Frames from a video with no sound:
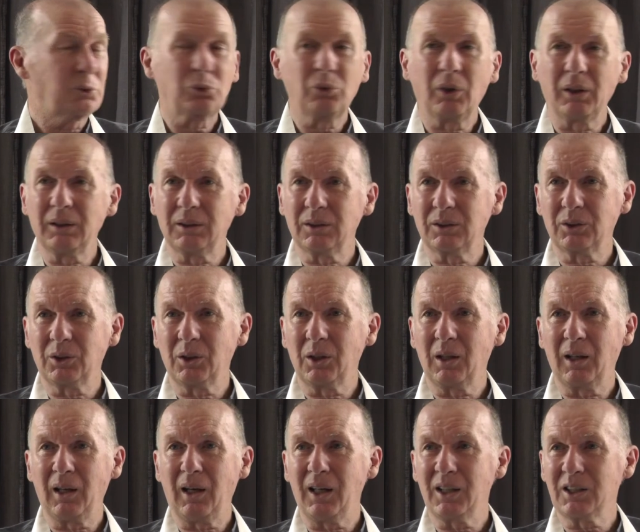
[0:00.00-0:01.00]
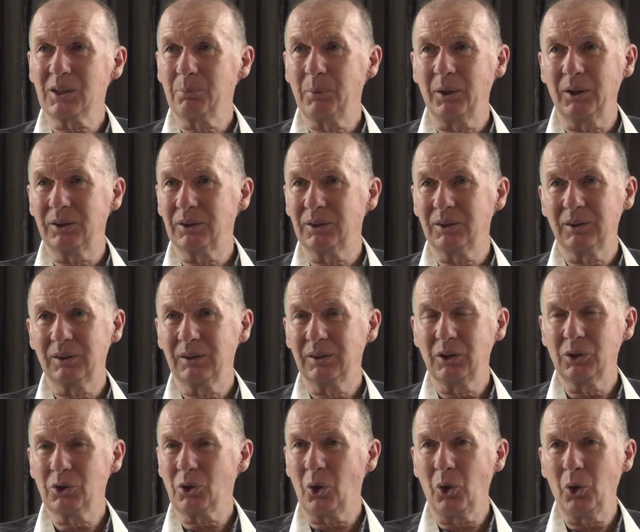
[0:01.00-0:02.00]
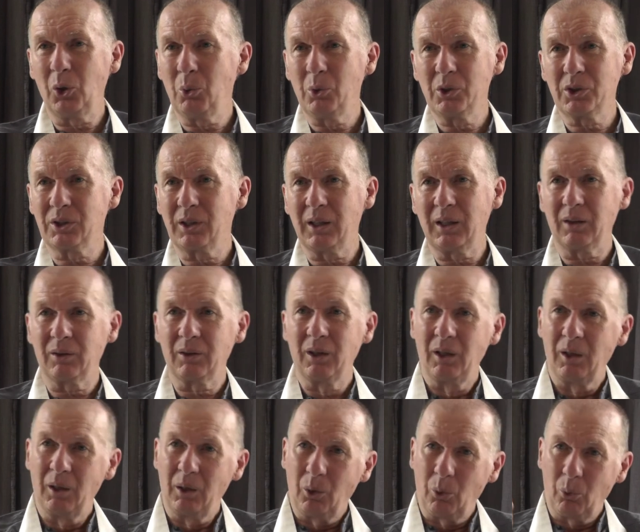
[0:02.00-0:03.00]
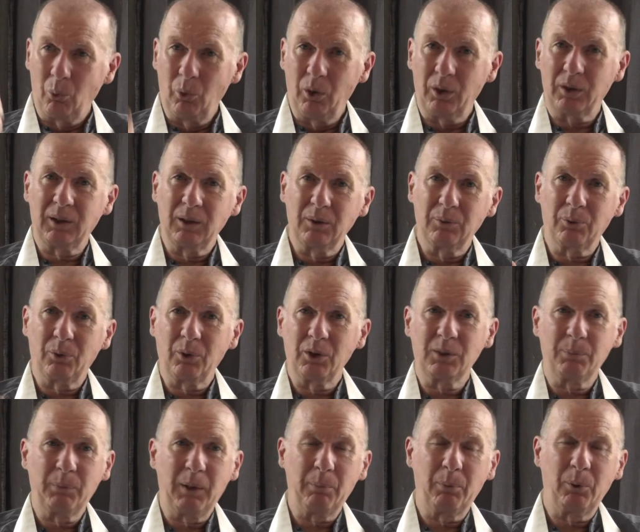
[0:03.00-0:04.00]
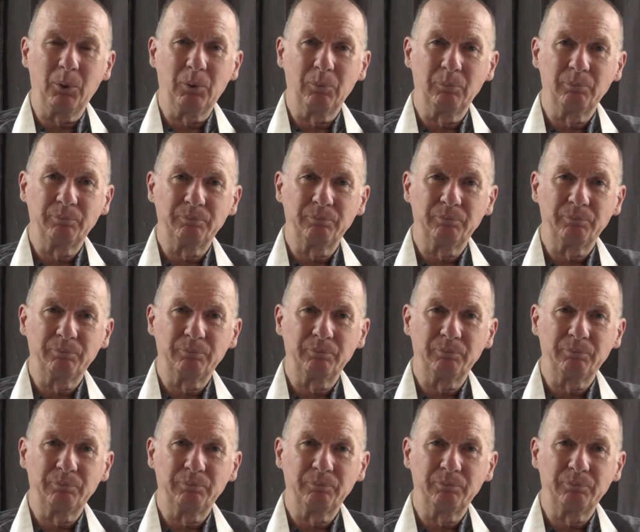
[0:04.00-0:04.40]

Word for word: Right to the last bit. He's always there working for his people.